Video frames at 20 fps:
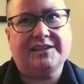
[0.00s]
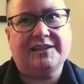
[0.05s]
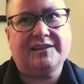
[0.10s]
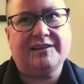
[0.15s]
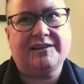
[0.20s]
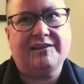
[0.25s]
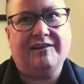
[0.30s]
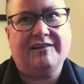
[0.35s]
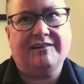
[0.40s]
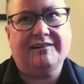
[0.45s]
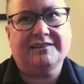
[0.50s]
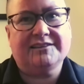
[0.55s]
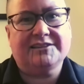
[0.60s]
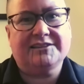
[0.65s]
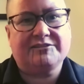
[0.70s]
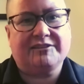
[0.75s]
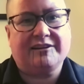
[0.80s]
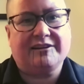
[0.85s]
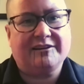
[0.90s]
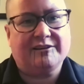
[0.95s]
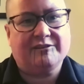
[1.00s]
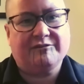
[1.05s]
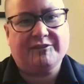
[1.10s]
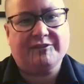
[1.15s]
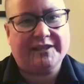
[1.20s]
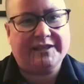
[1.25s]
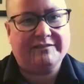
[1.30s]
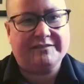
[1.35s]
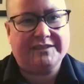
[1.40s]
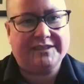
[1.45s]
a long struggle
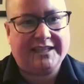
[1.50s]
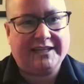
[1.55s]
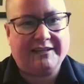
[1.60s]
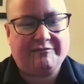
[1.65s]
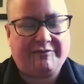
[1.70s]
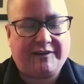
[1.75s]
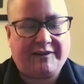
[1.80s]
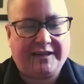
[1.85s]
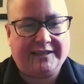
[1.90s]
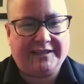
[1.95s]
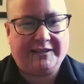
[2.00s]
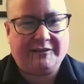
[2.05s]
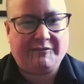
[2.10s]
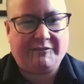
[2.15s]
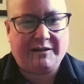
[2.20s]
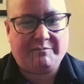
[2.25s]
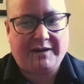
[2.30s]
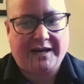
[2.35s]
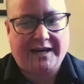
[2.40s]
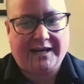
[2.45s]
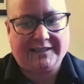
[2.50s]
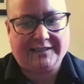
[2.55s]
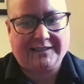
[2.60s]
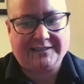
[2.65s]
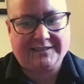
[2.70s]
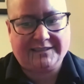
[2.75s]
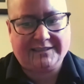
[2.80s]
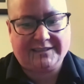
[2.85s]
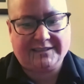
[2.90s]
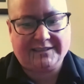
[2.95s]
for them to like find their way back
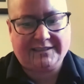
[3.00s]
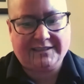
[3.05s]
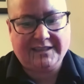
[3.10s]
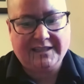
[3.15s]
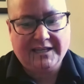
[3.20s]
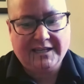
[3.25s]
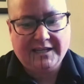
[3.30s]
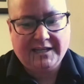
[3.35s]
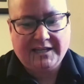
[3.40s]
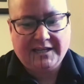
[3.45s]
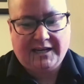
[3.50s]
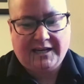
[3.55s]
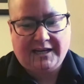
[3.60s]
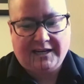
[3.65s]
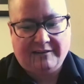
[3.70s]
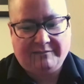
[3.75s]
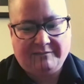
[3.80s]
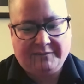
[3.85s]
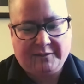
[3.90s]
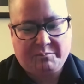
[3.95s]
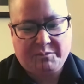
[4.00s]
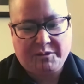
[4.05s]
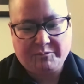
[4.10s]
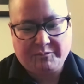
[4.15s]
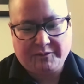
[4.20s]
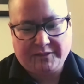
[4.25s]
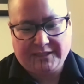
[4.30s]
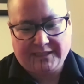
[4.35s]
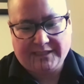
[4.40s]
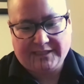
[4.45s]
to um the
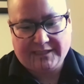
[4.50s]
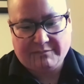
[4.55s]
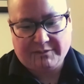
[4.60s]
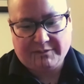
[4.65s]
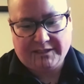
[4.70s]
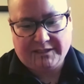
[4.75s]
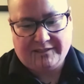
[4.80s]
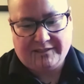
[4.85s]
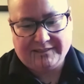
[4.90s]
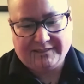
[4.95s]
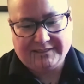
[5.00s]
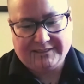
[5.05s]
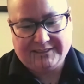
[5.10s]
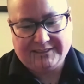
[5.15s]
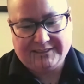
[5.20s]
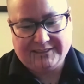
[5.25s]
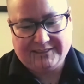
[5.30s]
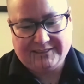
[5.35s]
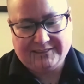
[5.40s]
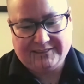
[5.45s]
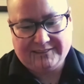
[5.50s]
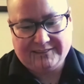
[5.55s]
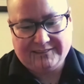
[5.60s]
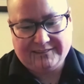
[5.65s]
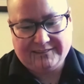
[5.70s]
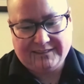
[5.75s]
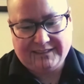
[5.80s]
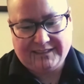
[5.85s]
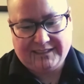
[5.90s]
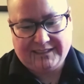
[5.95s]
people that they belong
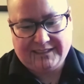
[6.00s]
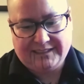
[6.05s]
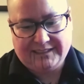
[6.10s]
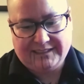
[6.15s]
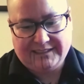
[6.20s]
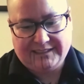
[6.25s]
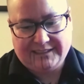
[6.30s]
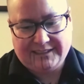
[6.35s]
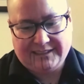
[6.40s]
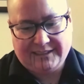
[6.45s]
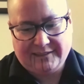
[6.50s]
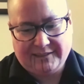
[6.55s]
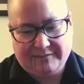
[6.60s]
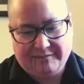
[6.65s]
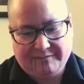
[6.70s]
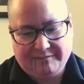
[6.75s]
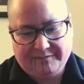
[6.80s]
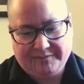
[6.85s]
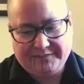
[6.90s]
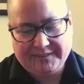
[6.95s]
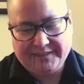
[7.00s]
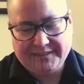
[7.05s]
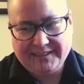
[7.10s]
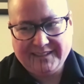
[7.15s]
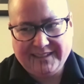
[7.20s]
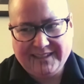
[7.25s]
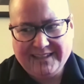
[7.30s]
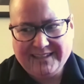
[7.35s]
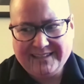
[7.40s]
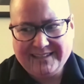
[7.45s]
to and um
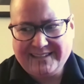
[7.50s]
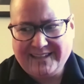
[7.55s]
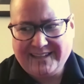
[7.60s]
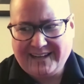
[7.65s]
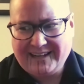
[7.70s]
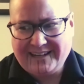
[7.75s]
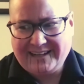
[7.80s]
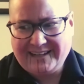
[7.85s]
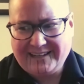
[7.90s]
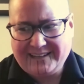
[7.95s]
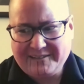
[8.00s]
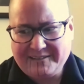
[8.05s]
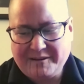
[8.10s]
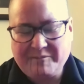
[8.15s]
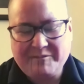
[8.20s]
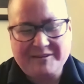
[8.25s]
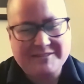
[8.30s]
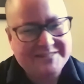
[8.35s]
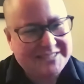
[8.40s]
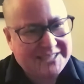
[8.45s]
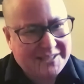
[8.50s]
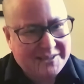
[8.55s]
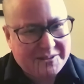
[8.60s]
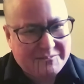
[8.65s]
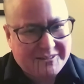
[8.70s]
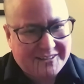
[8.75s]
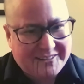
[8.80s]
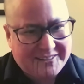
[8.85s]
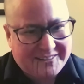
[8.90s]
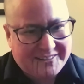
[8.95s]
yeah and what was the other
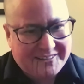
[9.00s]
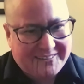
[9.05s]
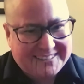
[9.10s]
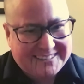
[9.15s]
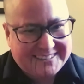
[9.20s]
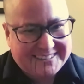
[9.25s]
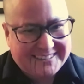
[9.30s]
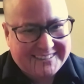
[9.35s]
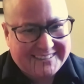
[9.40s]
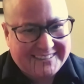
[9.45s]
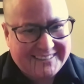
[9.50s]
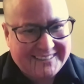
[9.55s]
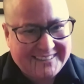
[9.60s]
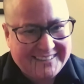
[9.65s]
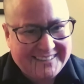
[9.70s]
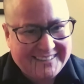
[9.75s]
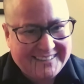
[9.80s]
part of your question